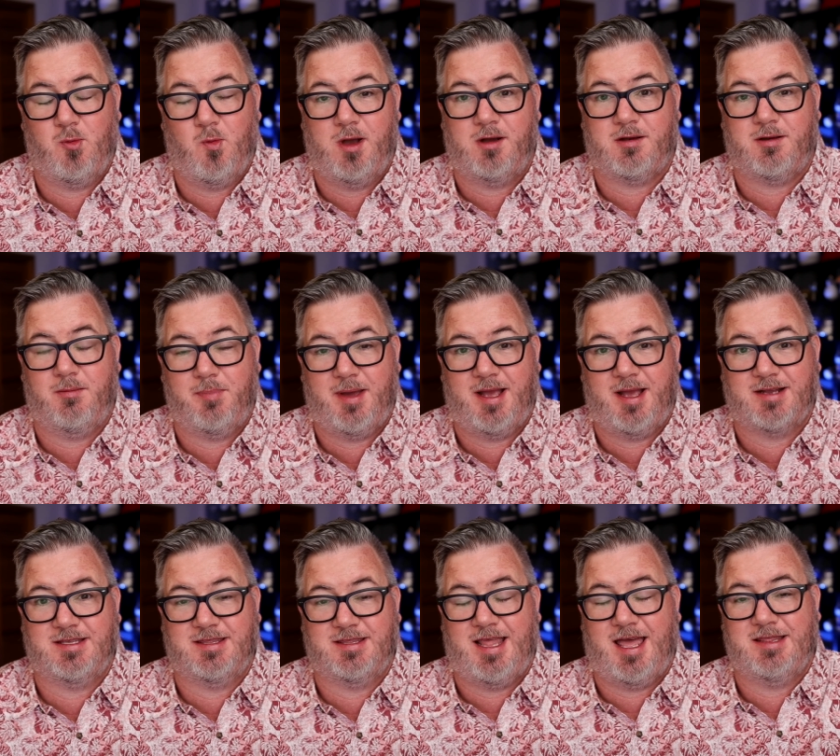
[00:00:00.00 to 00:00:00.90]
Welcome
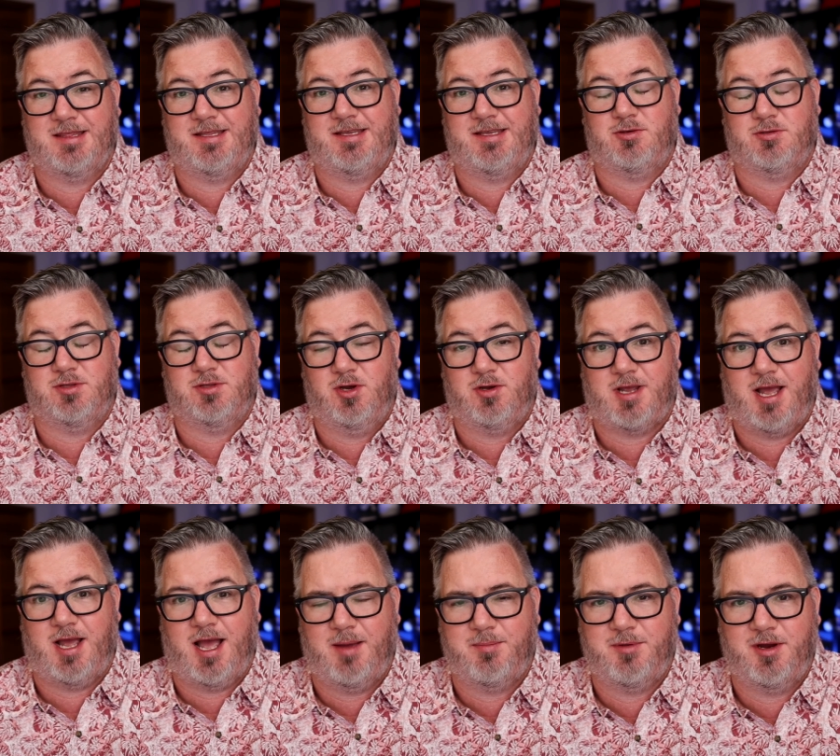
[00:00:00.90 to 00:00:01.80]
back to La Lido
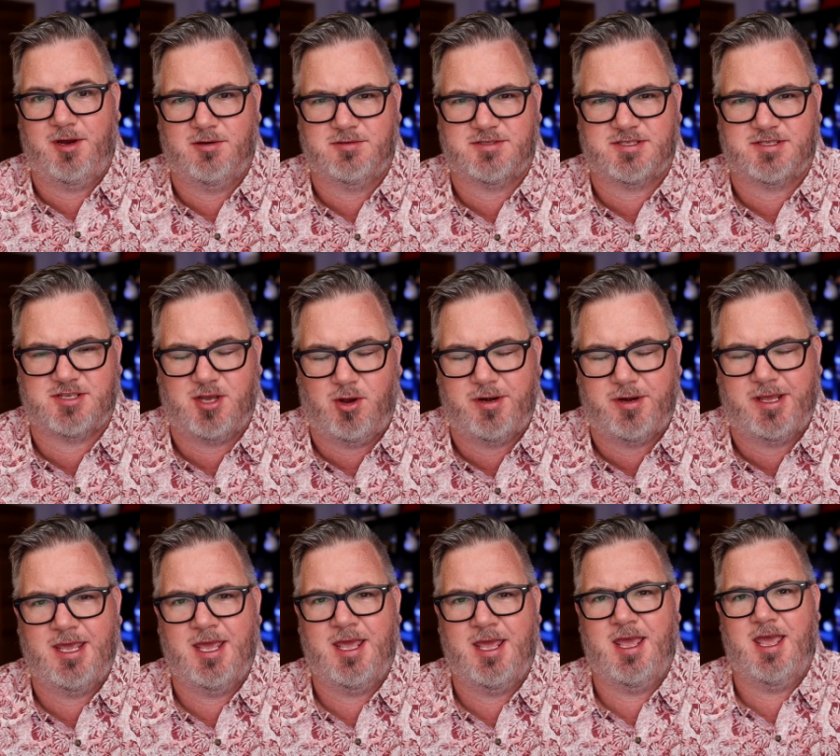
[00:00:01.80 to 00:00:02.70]
Loca. I'm your host,
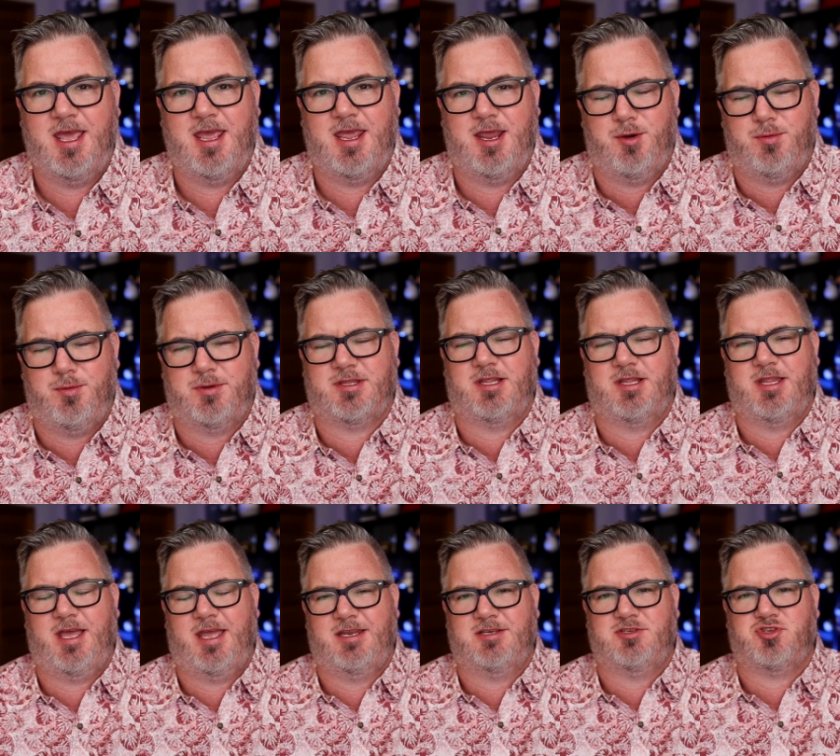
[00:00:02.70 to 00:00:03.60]
Tony, here with the
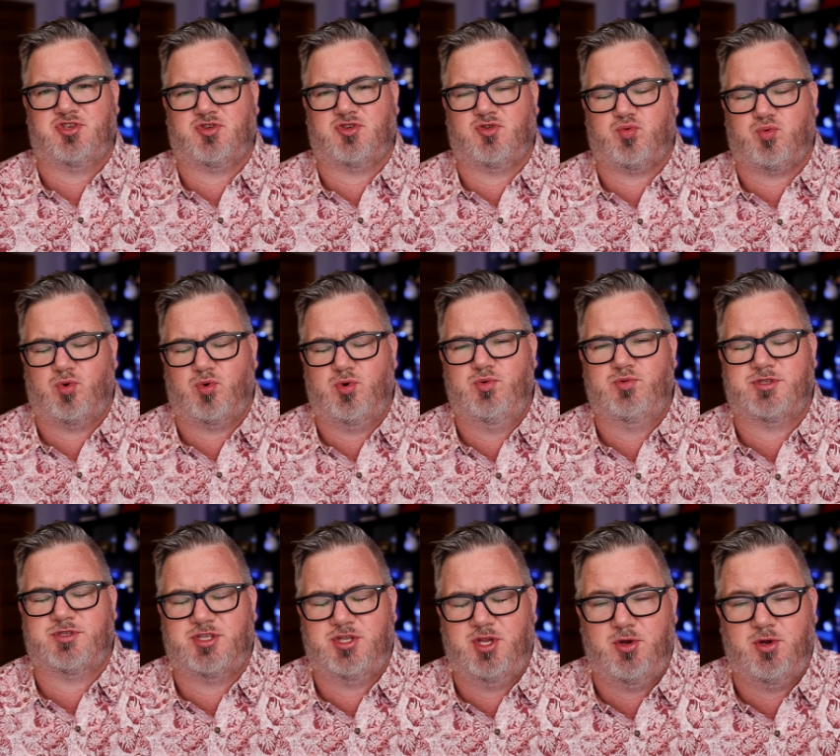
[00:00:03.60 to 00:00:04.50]
latest
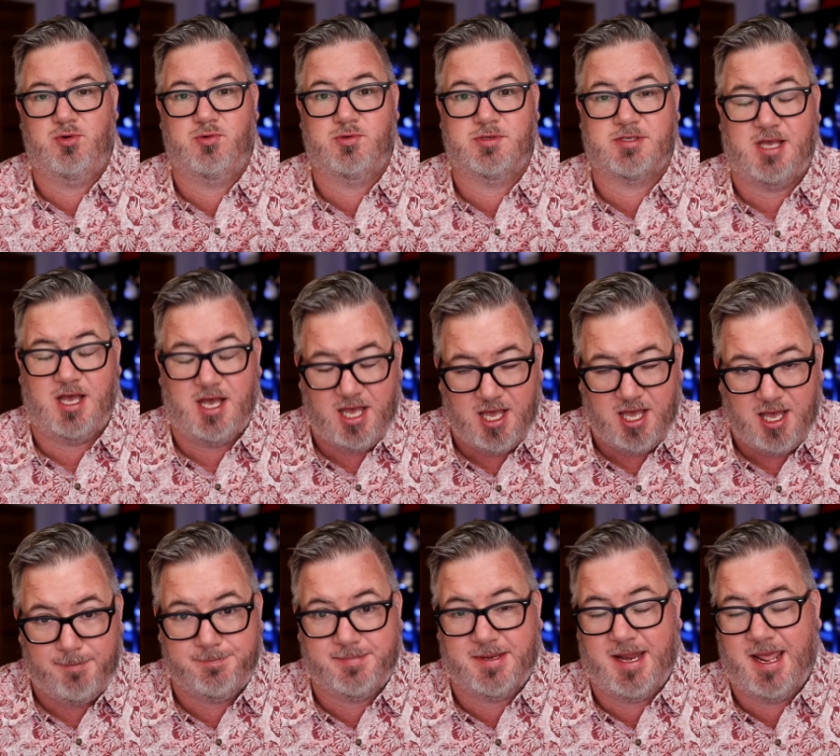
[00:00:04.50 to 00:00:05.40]
cruise news
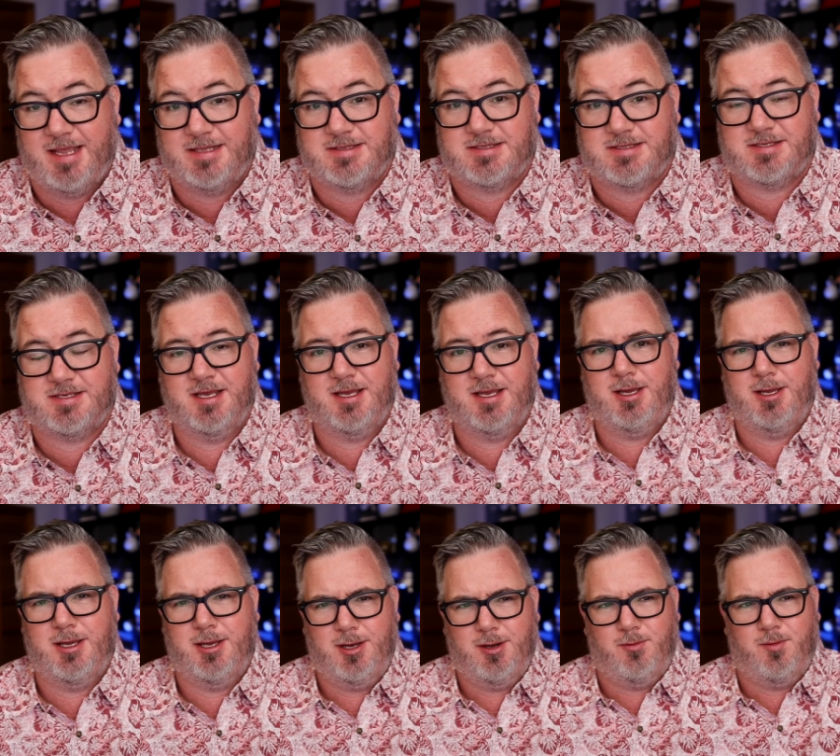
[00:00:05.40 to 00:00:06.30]
updates.
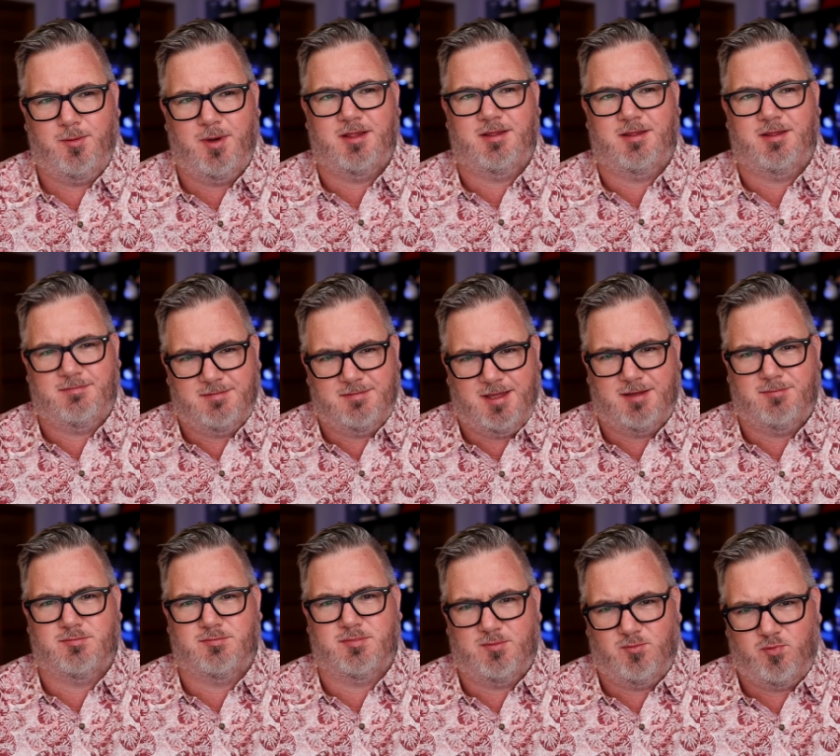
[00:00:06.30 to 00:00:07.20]
Well,
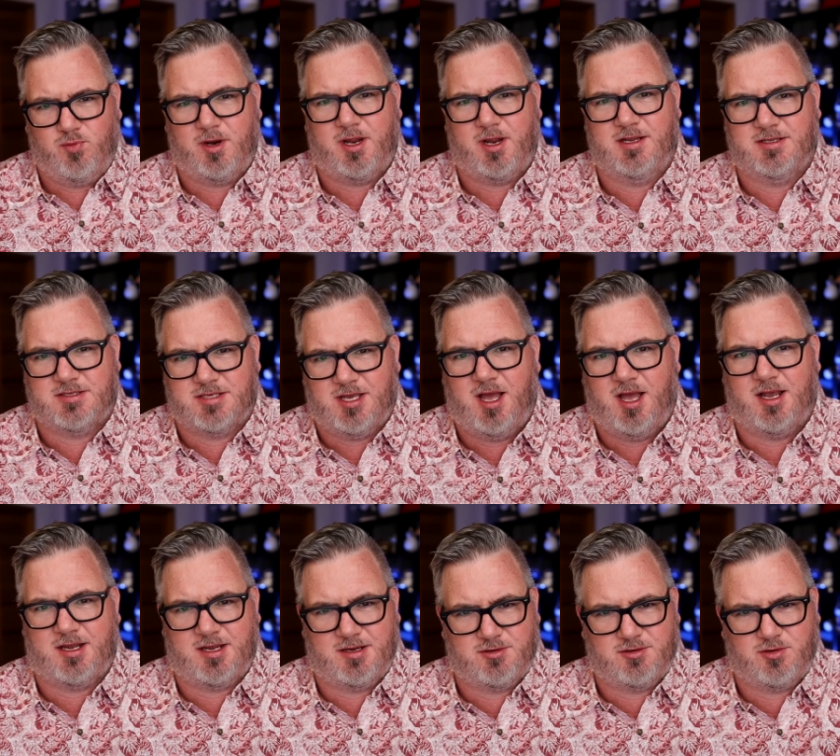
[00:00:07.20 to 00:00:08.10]
we're going to
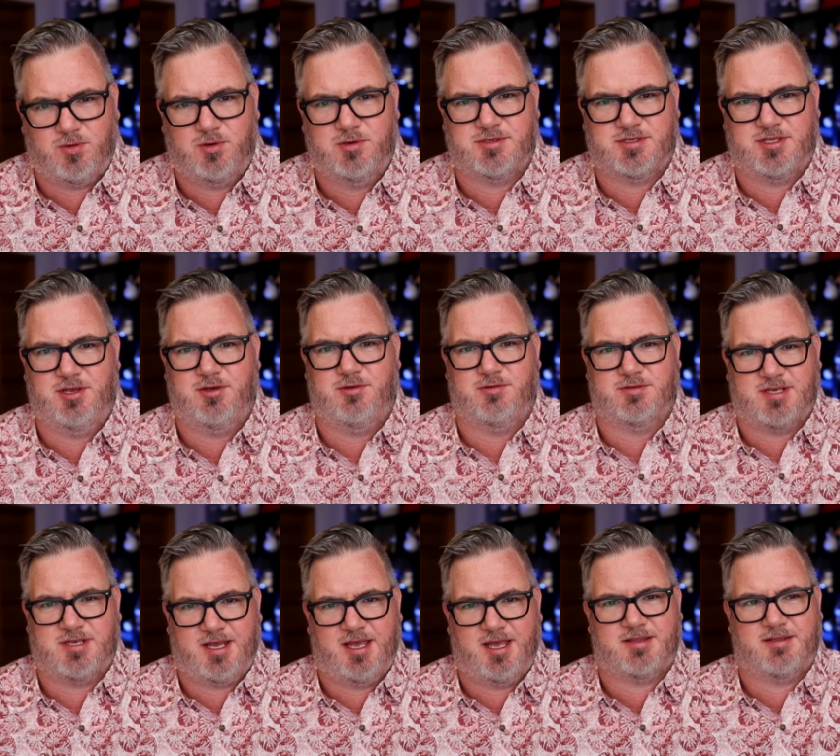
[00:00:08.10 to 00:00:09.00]
talk cruise
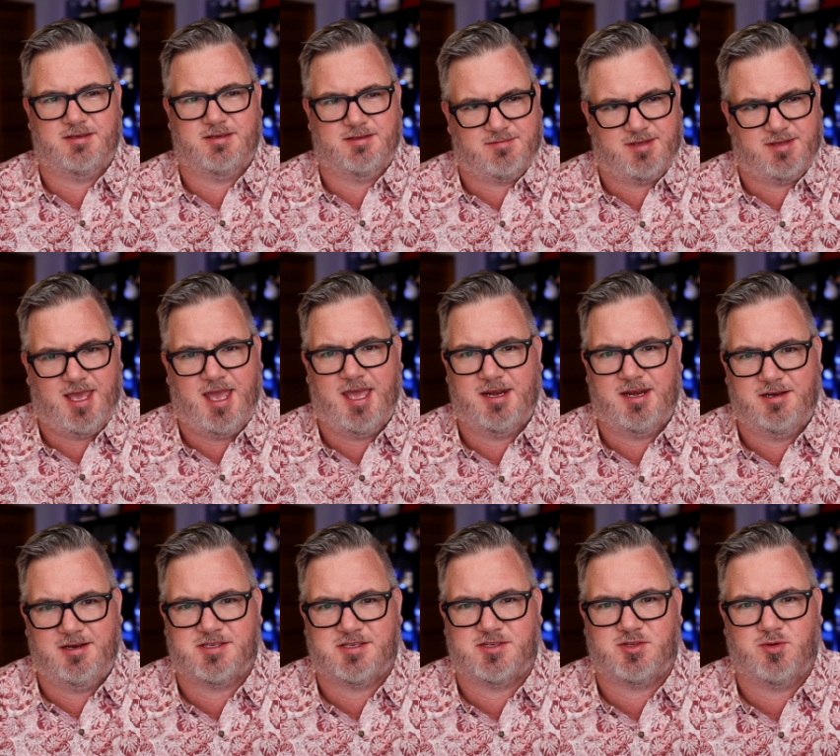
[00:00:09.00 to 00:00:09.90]
news. I got the
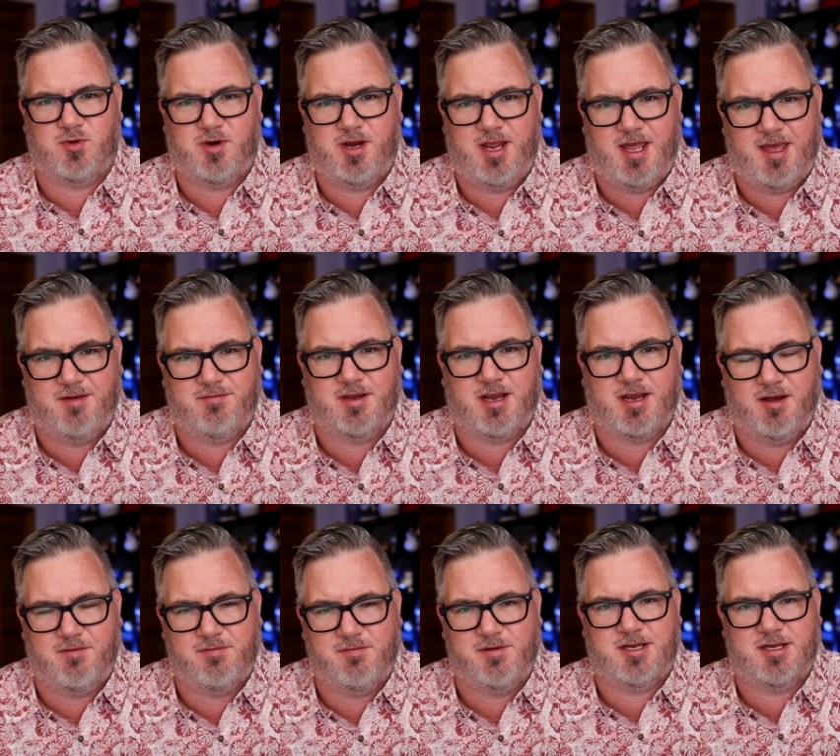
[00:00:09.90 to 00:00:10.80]
Canada story I haven't
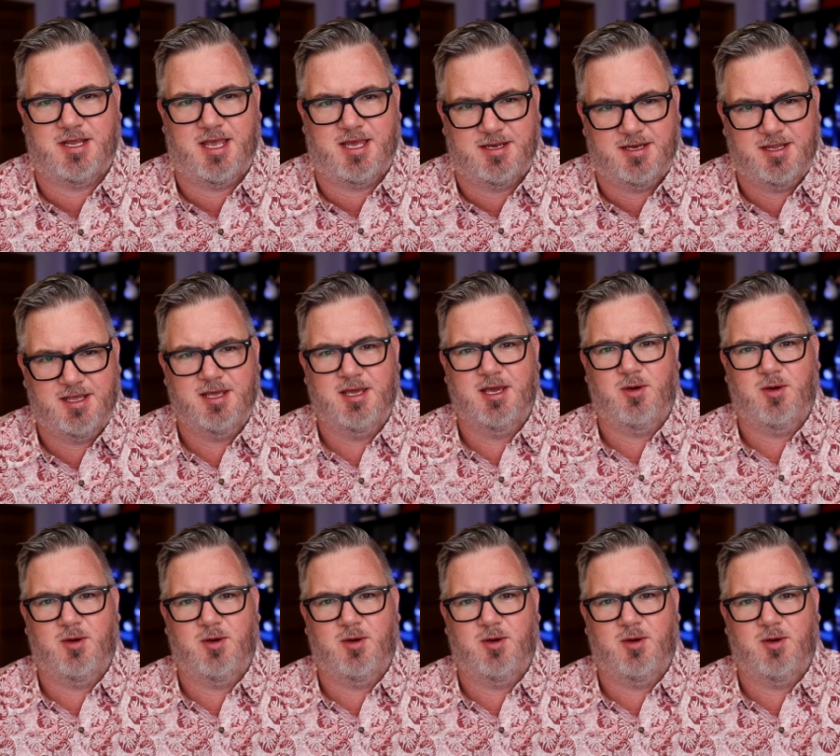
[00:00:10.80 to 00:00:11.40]
covered yet.